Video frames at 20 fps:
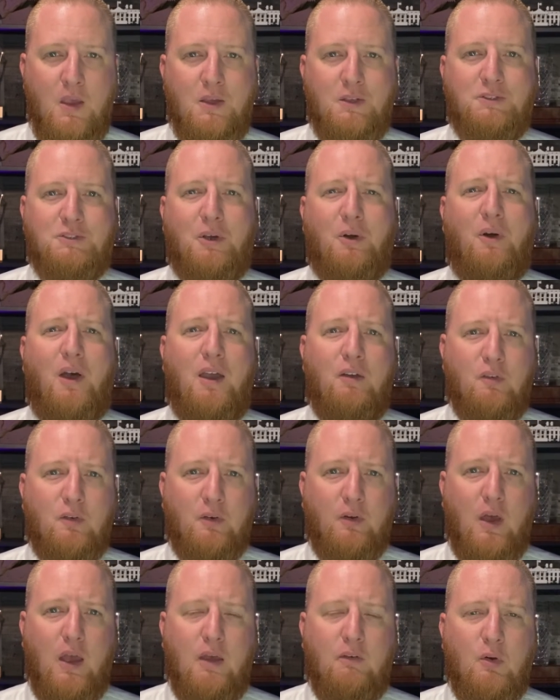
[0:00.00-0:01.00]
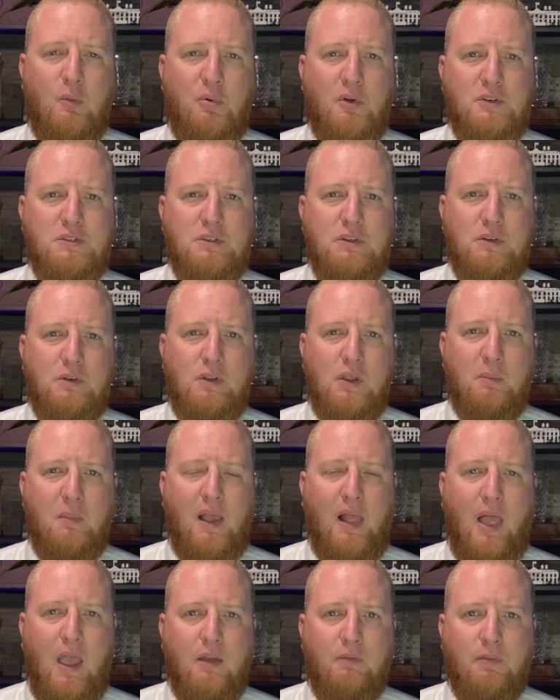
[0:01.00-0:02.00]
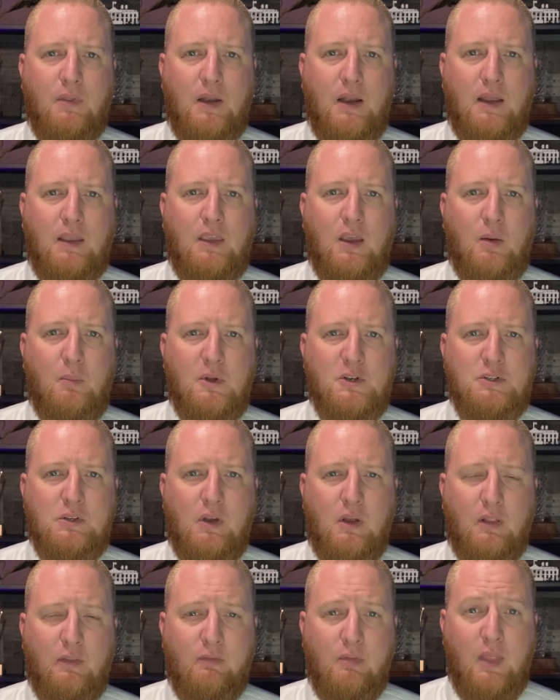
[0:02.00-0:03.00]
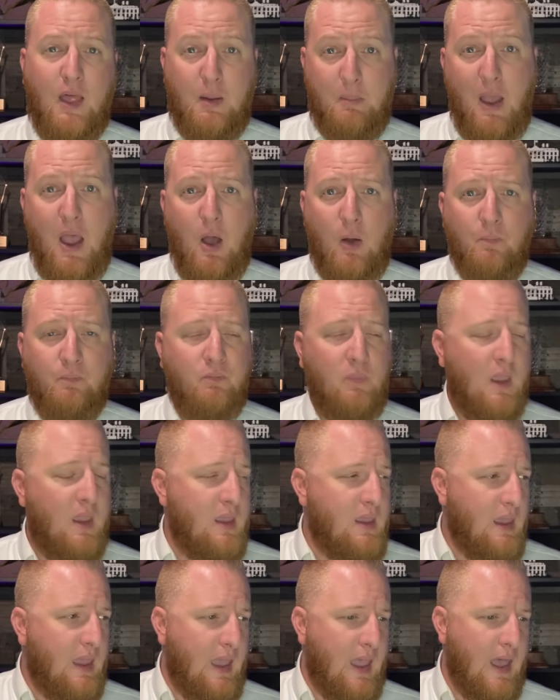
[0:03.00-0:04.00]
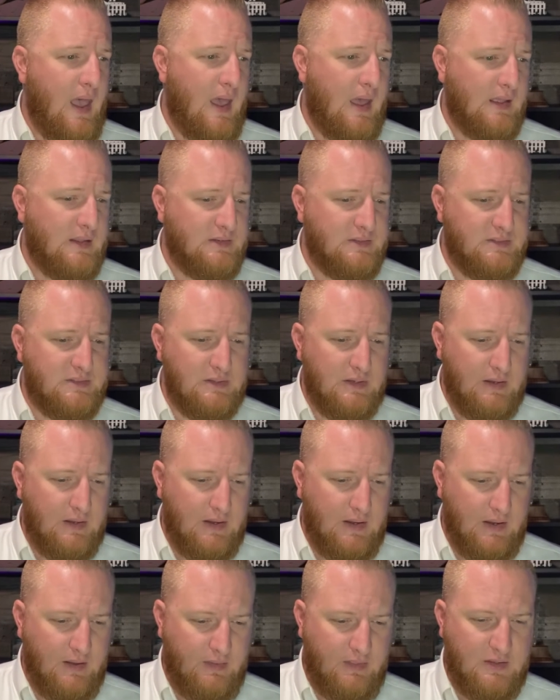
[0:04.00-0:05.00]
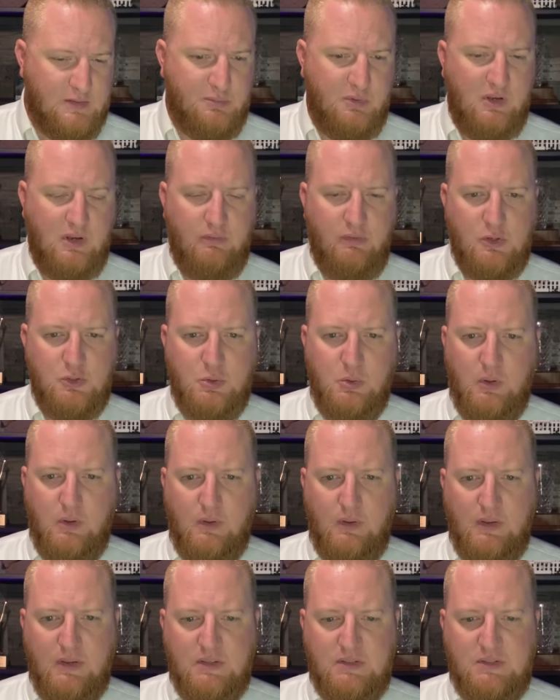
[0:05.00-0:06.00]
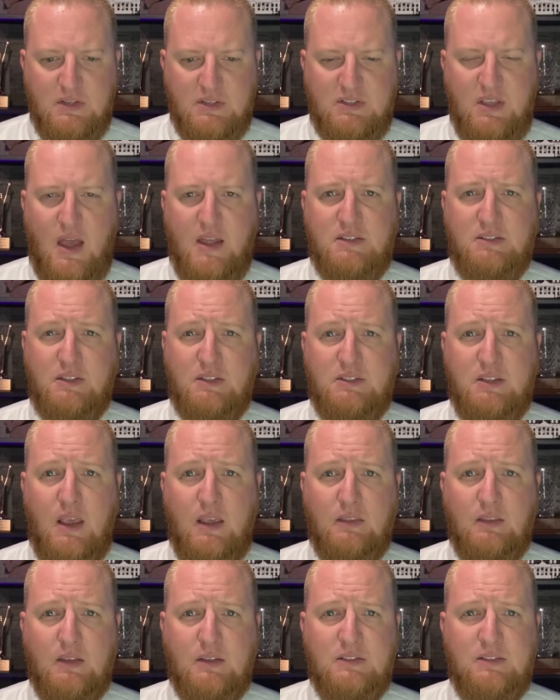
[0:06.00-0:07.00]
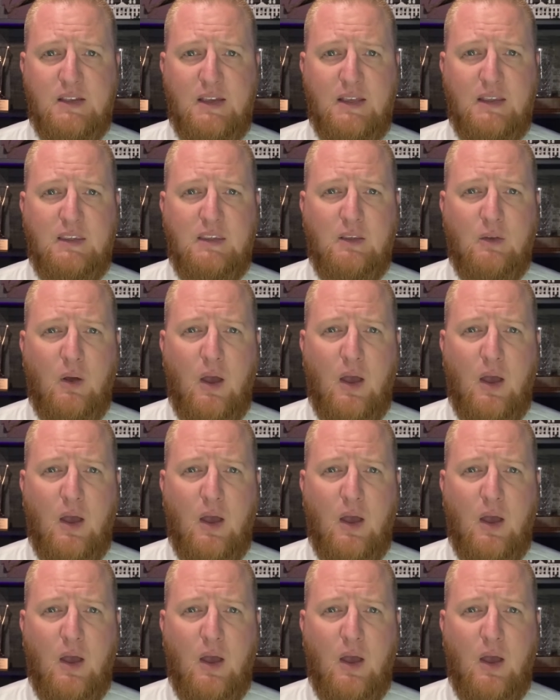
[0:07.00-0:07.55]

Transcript: So I have a person in my life that I care a lot about, and this individual is constantly saying things like,